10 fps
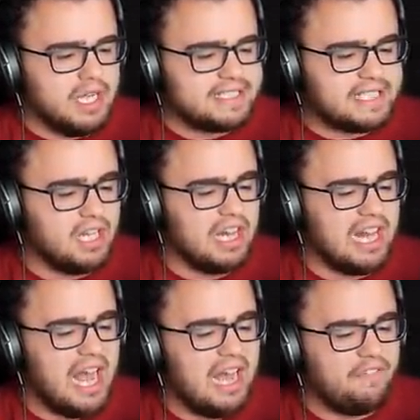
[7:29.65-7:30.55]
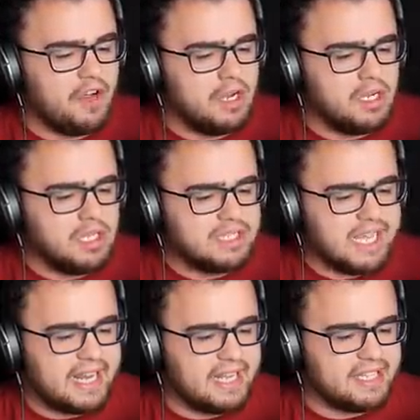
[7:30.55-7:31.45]
It's still alive!
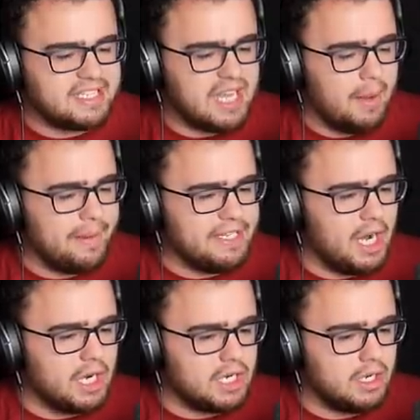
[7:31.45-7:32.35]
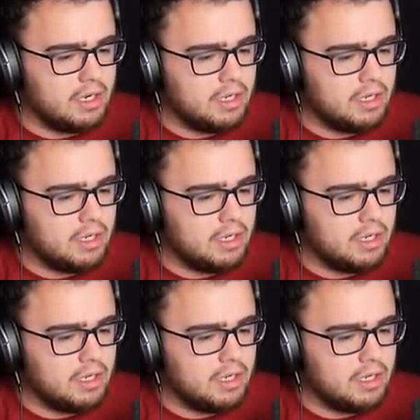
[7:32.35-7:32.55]
Take out the zombie dog.